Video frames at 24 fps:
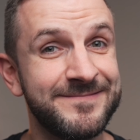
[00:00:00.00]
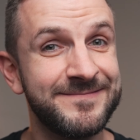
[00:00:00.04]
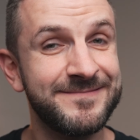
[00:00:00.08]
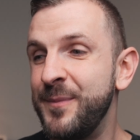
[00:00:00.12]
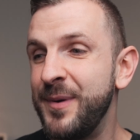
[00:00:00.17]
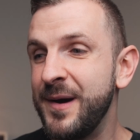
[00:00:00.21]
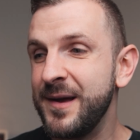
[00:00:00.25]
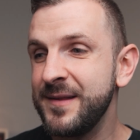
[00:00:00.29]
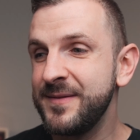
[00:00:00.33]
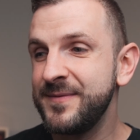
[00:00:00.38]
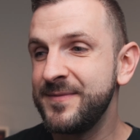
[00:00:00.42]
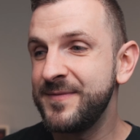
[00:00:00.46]

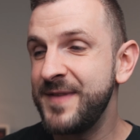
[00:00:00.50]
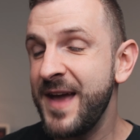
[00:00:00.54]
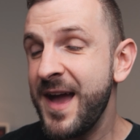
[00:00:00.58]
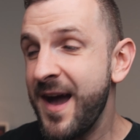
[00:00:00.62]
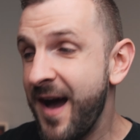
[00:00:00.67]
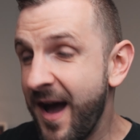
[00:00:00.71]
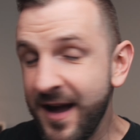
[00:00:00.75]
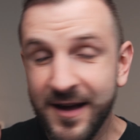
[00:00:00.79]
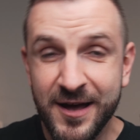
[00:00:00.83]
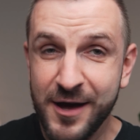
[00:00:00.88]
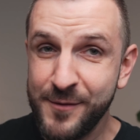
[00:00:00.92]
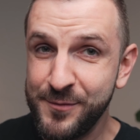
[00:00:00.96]
But there
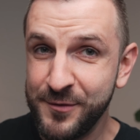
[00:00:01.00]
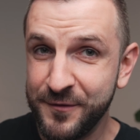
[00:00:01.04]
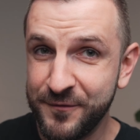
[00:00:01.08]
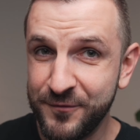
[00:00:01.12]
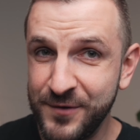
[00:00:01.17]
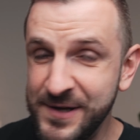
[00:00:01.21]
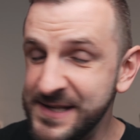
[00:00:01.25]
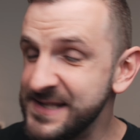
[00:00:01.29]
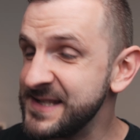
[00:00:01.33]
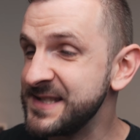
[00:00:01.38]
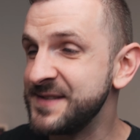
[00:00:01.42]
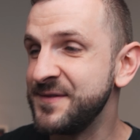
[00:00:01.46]
are a couple of
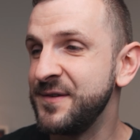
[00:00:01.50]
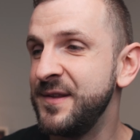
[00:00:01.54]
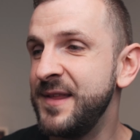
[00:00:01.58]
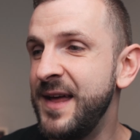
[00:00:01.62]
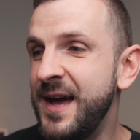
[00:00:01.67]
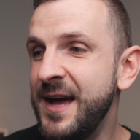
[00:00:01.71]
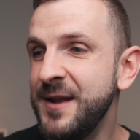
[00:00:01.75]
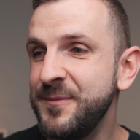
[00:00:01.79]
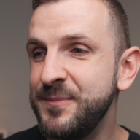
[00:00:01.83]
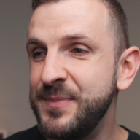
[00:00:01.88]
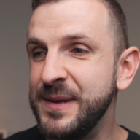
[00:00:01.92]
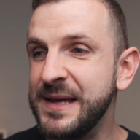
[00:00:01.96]
reasons for
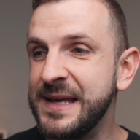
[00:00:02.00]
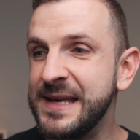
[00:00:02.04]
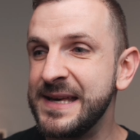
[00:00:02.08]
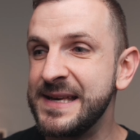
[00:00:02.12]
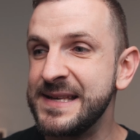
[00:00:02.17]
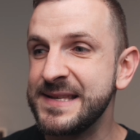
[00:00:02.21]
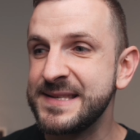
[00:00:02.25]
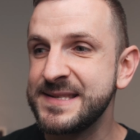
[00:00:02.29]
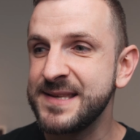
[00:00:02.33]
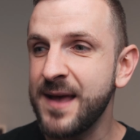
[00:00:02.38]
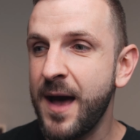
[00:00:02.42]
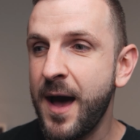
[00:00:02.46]
that
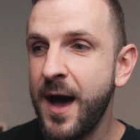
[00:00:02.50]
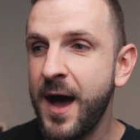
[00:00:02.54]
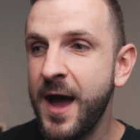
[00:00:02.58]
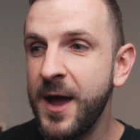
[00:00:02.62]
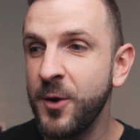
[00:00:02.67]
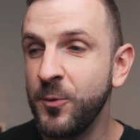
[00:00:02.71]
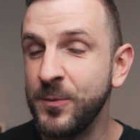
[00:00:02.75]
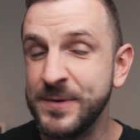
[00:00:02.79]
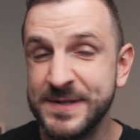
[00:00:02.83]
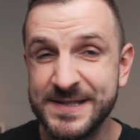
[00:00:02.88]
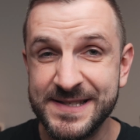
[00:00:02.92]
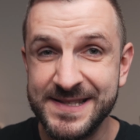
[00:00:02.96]
because I
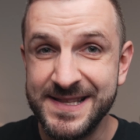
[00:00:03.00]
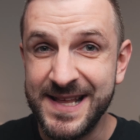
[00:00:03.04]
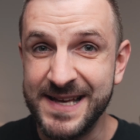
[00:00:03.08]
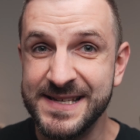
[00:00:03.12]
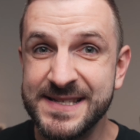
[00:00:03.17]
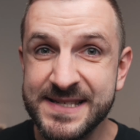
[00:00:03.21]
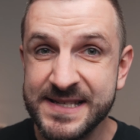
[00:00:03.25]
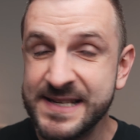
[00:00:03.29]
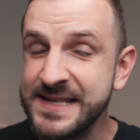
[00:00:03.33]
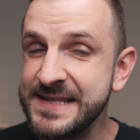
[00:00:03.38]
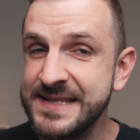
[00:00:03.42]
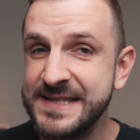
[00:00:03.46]
was
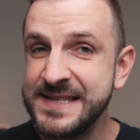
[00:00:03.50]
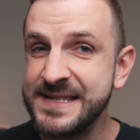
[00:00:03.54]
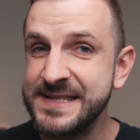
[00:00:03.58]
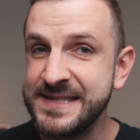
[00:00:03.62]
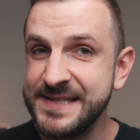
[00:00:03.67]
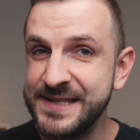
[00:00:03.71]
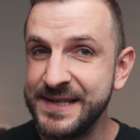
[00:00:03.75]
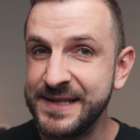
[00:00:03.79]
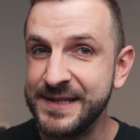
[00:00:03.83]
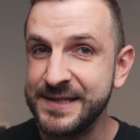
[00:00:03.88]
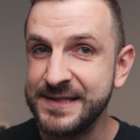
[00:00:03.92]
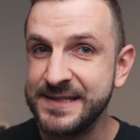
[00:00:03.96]
less
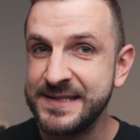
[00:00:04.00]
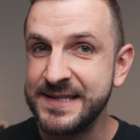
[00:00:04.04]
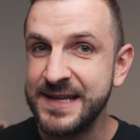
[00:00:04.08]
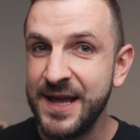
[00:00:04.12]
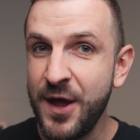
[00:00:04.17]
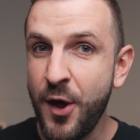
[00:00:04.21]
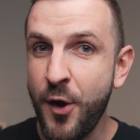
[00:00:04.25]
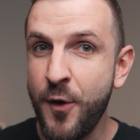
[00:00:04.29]
consistent